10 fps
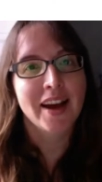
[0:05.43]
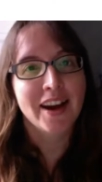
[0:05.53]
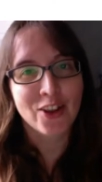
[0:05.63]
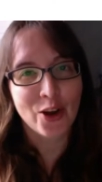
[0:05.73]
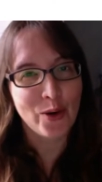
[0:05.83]

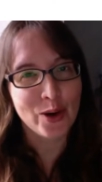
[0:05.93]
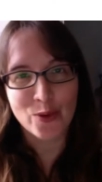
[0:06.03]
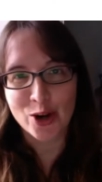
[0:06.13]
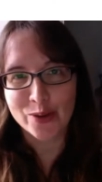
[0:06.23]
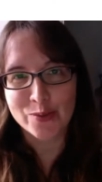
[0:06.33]
Hello, and
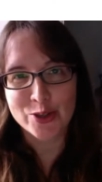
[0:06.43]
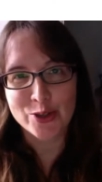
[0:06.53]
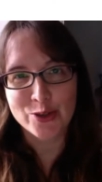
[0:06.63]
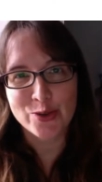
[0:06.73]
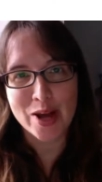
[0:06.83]
welcome
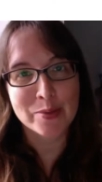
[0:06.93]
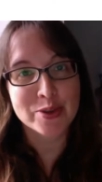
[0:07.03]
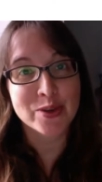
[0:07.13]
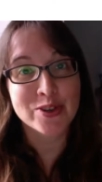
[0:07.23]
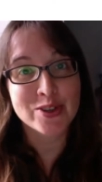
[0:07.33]
to
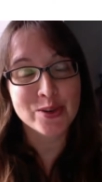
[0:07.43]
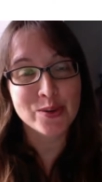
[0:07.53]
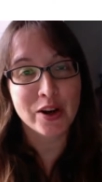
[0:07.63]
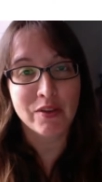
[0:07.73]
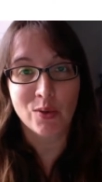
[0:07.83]
episode
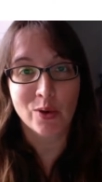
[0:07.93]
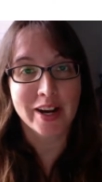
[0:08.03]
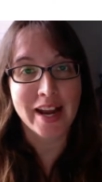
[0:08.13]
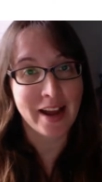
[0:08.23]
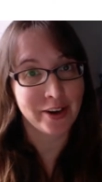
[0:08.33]
two of
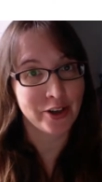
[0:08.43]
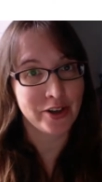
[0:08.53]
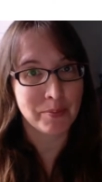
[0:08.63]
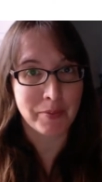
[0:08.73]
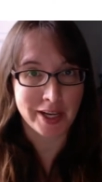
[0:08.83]
Query
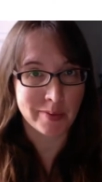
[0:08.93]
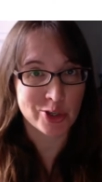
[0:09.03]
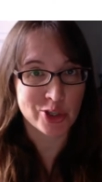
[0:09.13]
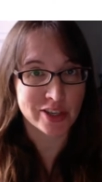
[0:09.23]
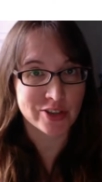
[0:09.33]
Hacker. My name
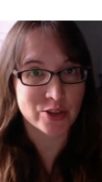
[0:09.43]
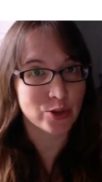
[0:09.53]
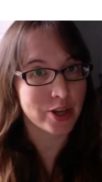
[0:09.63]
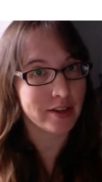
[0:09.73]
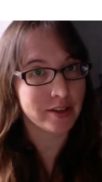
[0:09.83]
is Jes
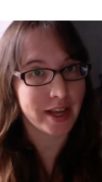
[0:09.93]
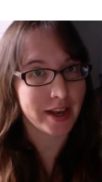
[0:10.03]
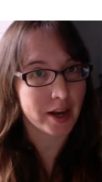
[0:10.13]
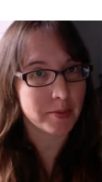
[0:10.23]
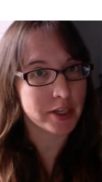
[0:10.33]
Trudel, and
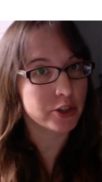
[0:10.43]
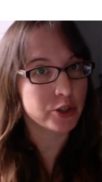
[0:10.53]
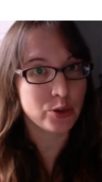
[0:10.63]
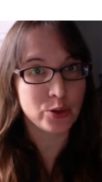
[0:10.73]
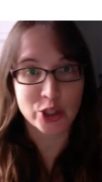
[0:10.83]
I'm here
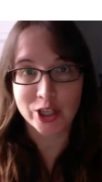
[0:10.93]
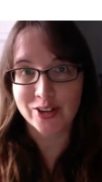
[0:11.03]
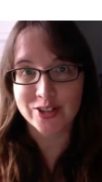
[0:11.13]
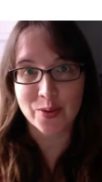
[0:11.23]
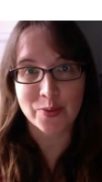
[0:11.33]
to share
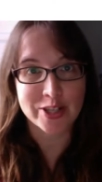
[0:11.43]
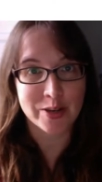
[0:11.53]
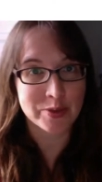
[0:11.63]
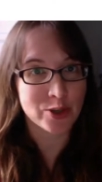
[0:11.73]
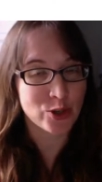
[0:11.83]
some
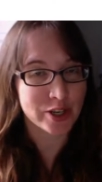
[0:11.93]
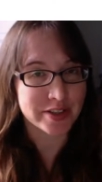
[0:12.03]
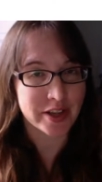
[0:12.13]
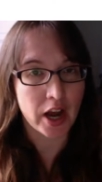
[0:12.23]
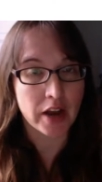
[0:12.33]
tips and tricks
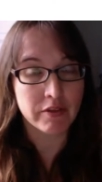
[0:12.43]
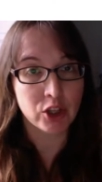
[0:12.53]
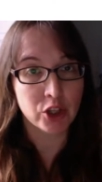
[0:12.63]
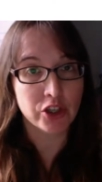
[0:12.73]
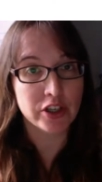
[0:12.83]
that I've
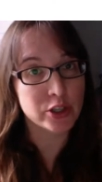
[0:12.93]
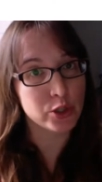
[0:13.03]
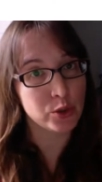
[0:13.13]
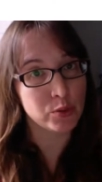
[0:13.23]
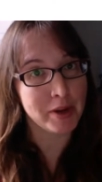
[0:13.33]
learned
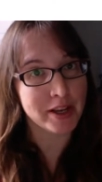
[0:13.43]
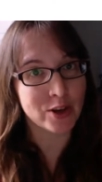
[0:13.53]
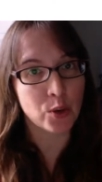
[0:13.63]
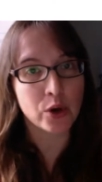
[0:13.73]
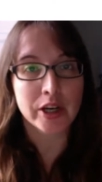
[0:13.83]
to make the
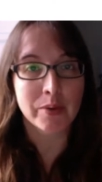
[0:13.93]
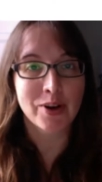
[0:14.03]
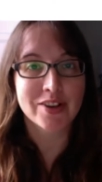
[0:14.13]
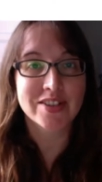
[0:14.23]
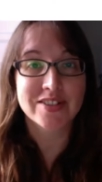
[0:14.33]
querying
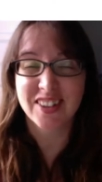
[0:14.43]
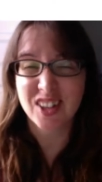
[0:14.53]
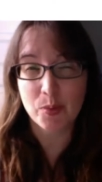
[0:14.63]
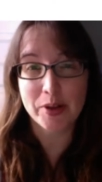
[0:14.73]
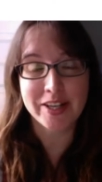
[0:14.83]
process a
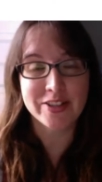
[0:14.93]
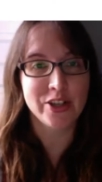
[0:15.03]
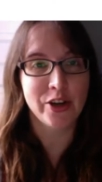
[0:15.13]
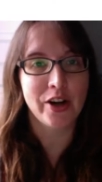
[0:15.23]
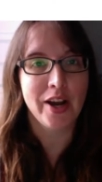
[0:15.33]
little bit
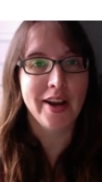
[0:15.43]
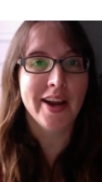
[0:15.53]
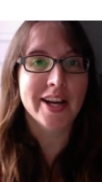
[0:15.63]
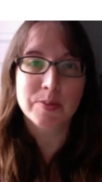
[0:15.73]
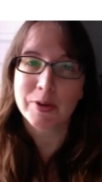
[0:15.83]
easier,
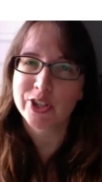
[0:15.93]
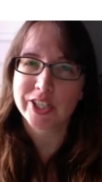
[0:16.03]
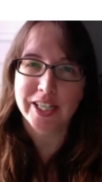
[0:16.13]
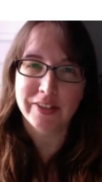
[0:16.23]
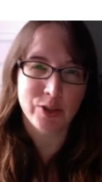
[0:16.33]
especially
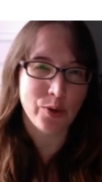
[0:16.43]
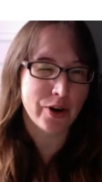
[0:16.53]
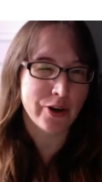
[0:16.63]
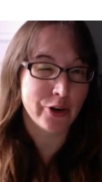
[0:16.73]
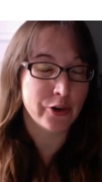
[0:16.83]
if you
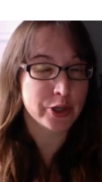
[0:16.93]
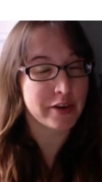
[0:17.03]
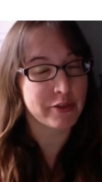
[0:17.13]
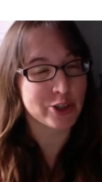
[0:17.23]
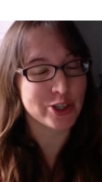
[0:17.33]
are
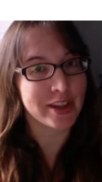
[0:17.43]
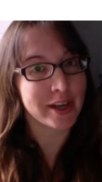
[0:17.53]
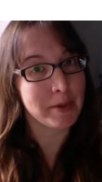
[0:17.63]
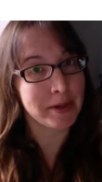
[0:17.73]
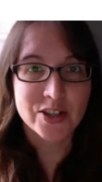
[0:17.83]
neurodivergent like
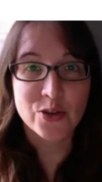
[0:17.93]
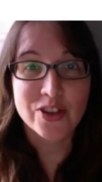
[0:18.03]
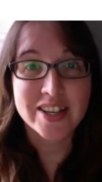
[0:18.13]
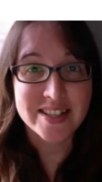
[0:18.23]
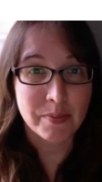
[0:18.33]
me. So,
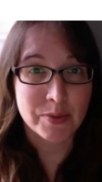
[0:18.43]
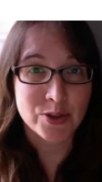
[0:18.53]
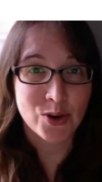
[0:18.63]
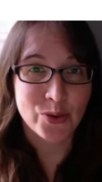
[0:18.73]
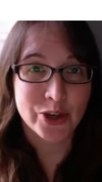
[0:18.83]
this
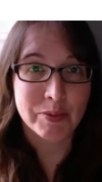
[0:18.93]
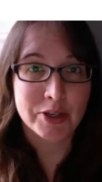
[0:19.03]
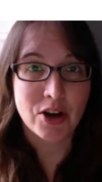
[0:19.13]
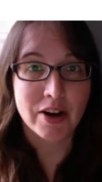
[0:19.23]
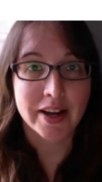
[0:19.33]
episode, we're going to be
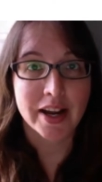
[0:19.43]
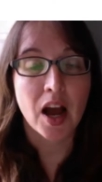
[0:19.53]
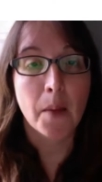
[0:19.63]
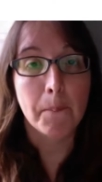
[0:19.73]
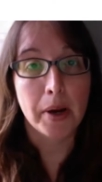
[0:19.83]
talking
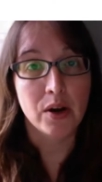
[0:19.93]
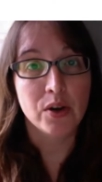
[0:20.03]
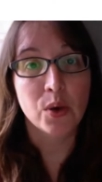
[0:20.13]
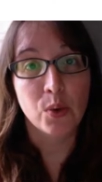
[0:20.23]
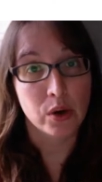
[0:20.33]

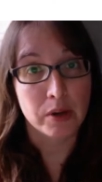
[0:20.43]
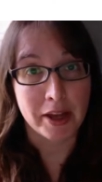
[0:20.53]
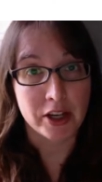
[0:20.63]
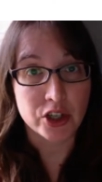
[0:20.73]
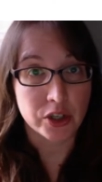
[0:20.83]
about Query
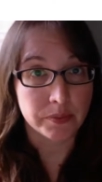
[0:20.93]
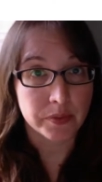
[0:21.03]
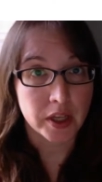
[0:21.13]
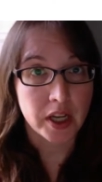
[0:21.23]
Manager.